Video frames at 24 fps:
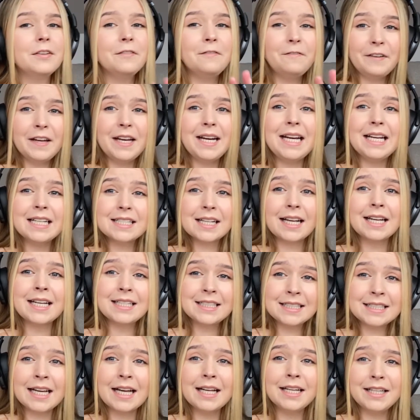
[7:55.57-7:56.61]
Finneas, I
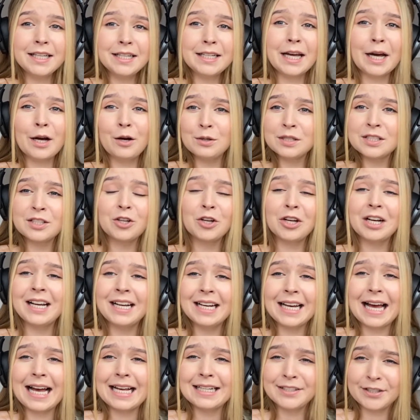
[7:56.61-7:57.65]
can tell you now, it's gonna
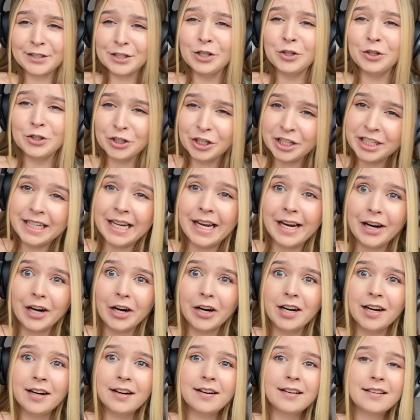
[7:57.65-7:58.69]
last another
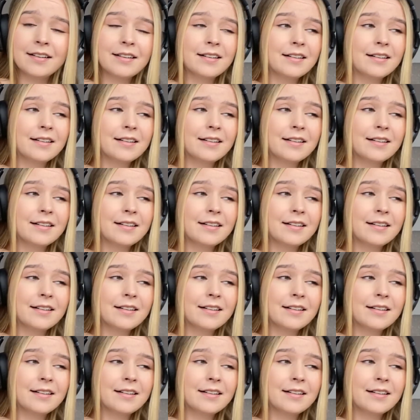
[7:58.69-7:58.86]
year.